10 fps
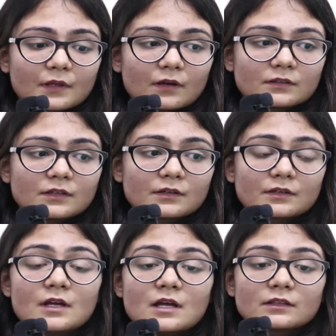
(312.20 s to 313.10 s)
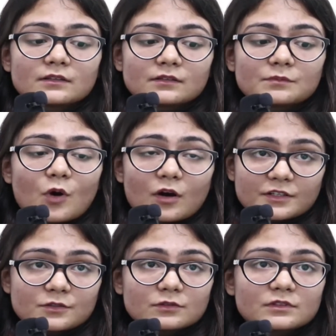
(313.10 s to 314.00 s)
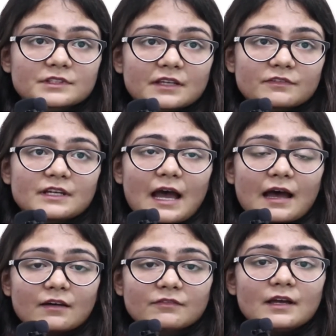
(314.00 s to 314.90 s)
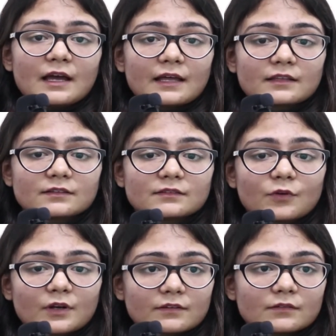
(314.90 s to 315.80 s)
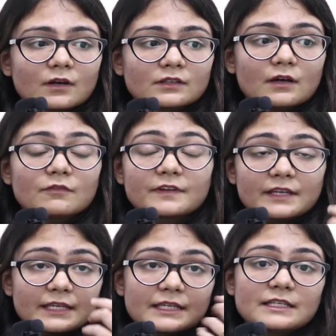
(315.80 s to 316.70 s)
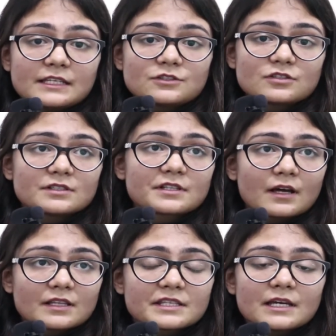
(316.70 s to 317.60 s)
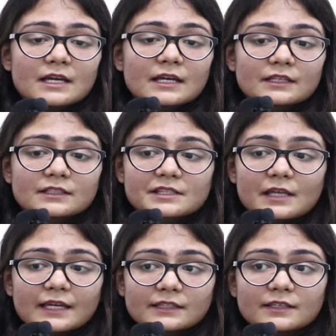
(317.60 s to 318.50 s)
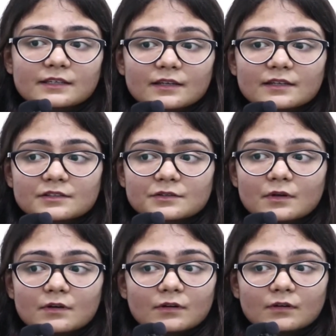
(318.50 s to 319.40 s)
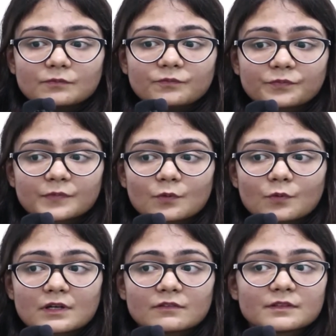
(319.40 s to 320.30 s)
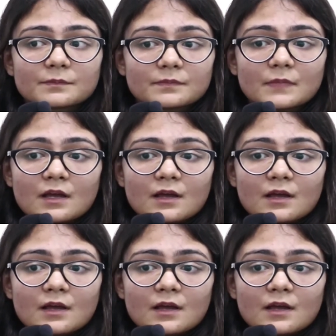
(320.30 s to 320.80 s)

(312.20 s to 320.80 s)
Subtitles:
the modules that we have, and what the way he teaches us, it's, I think, is one of the